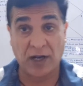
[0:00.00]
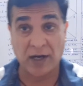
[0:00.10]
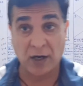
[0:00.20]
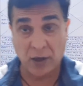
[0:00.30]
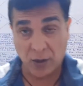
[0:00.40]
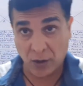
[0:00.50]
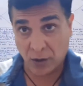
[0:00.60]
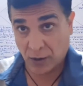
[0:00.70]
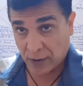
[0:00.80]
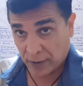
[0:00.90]
are
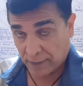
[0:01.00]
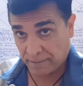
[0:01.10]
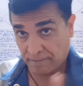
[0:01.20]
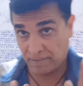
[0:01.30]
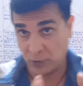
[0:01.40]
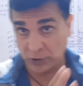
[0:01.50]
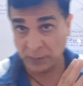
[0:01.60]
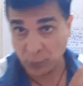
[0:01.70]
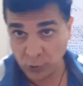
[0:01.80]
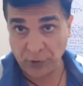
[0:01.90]
on the
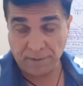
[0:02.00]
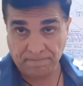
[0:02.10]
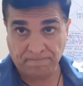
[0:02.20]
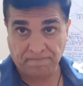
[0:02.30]
board.